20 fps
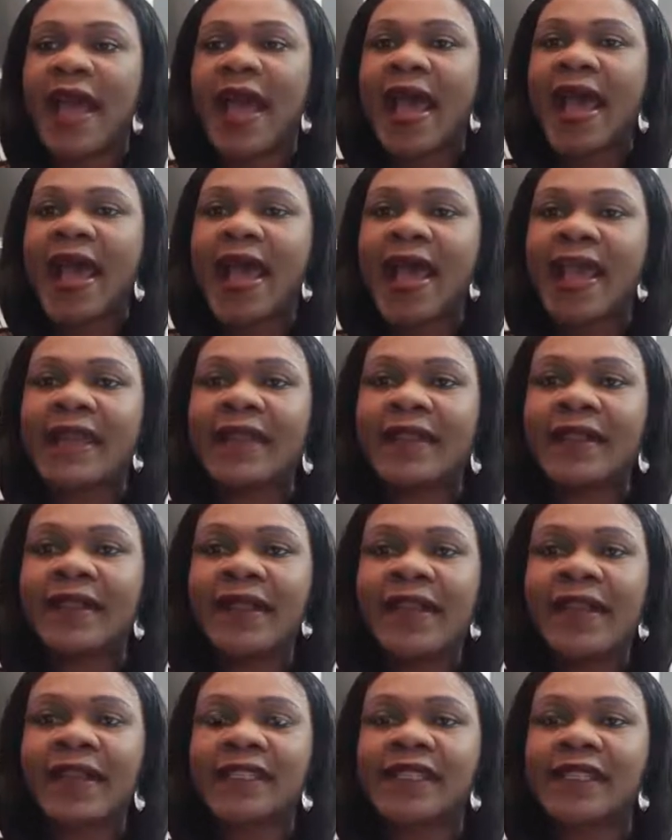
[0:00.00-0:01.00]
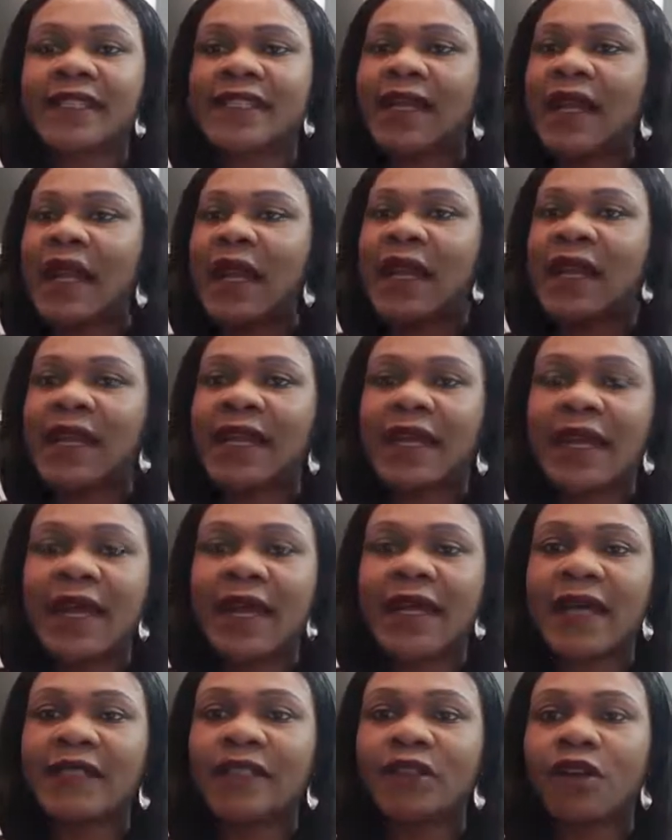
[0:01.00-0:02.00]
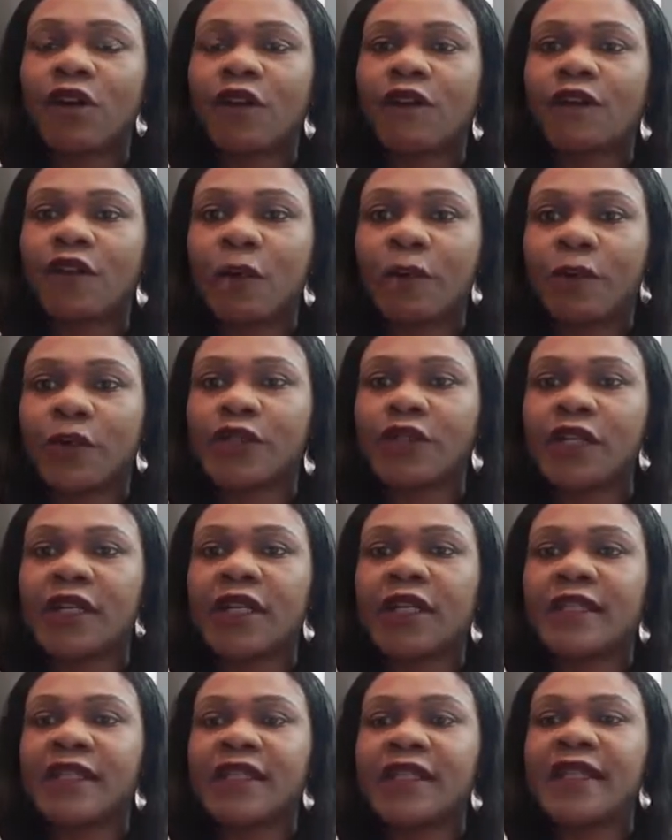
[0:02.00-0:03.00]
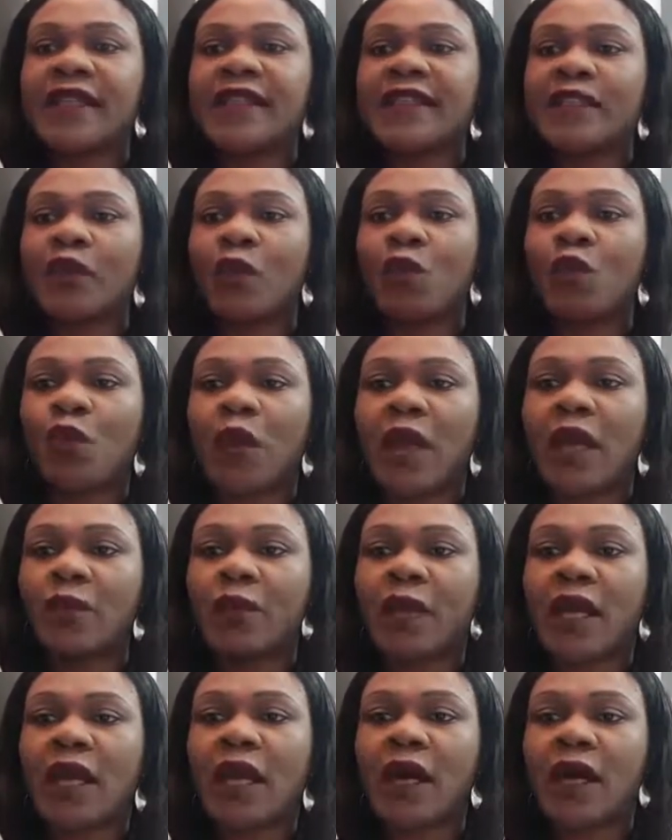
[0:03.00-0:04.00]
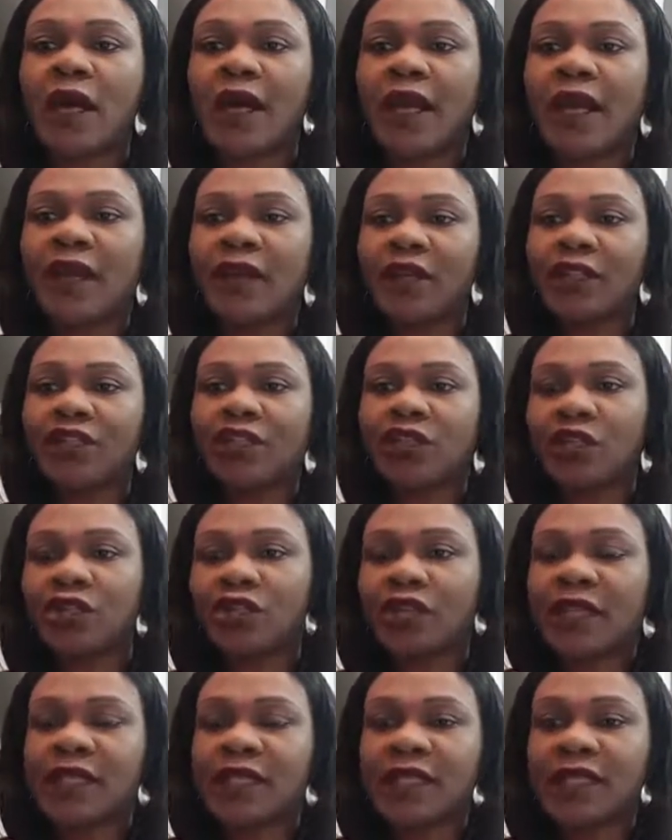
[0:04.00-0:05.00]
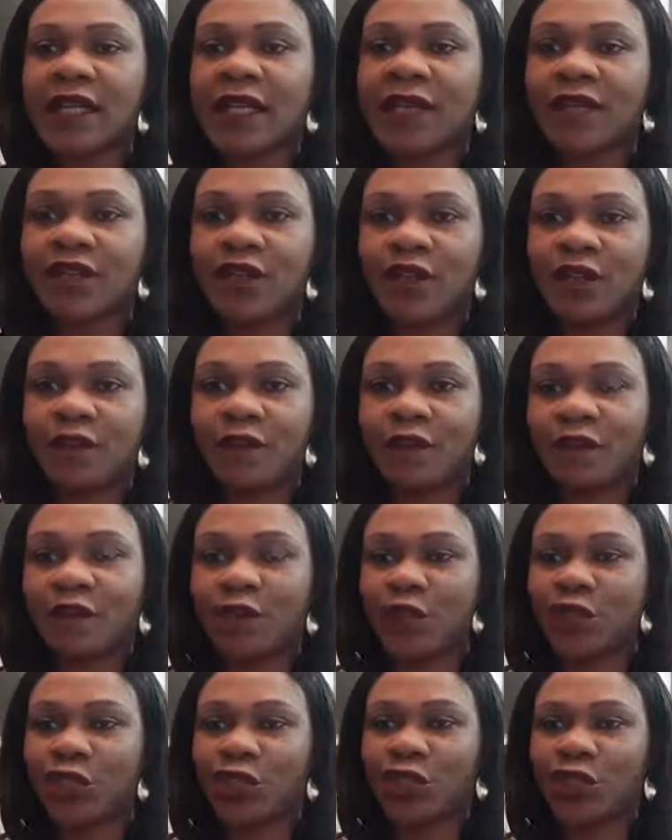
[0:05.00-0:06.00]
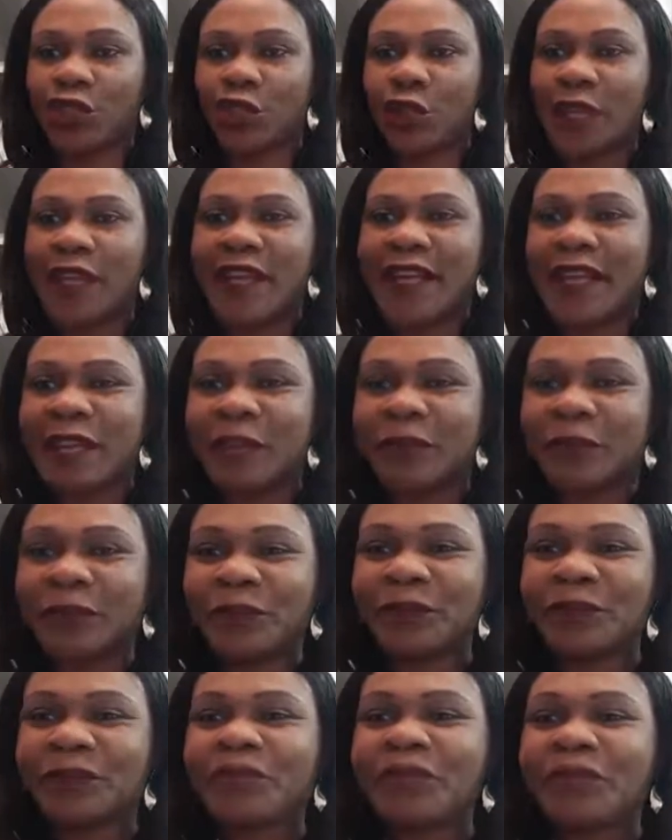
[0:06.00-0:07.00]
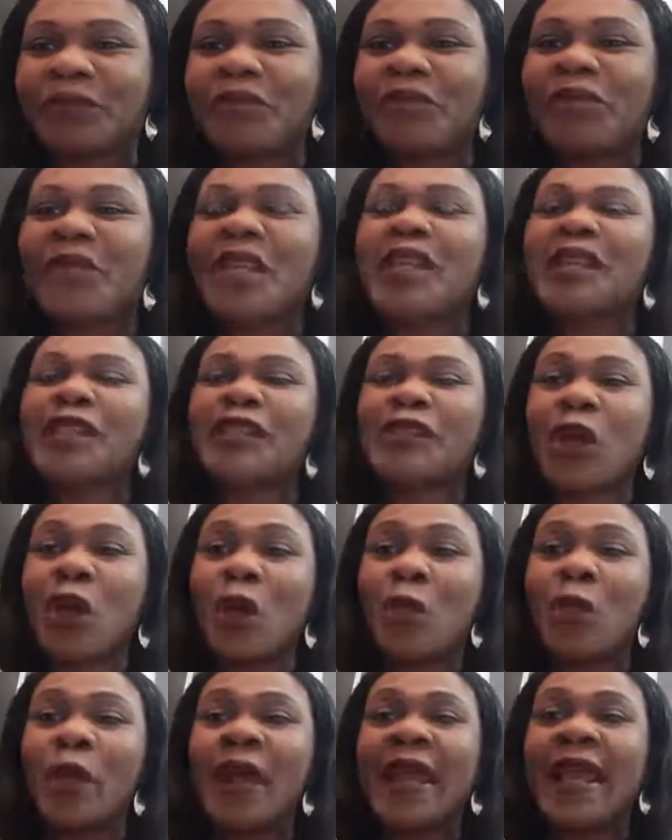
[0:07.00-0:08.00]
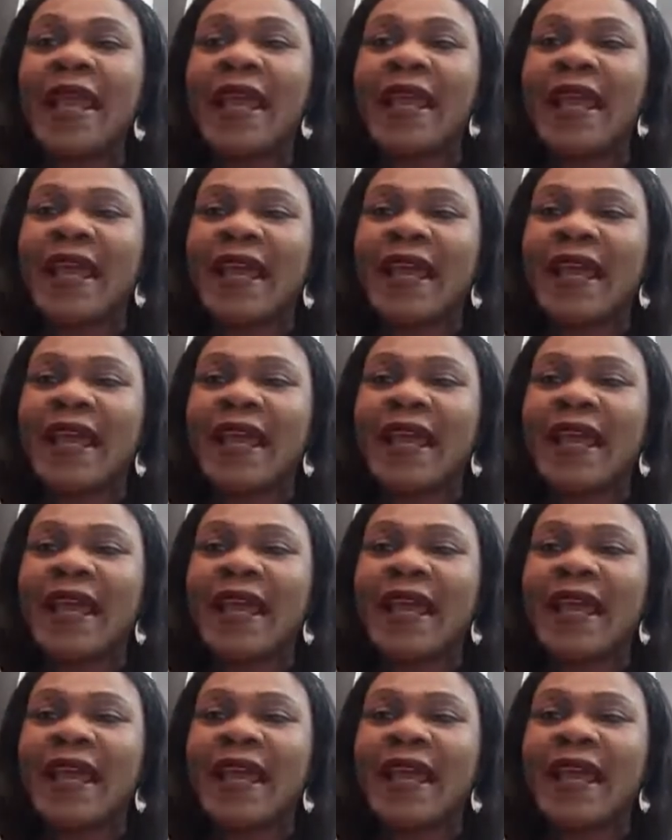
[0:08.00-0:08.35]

in this land of opportunities where we are. Hello, Jotrice. Thank you for joining. So we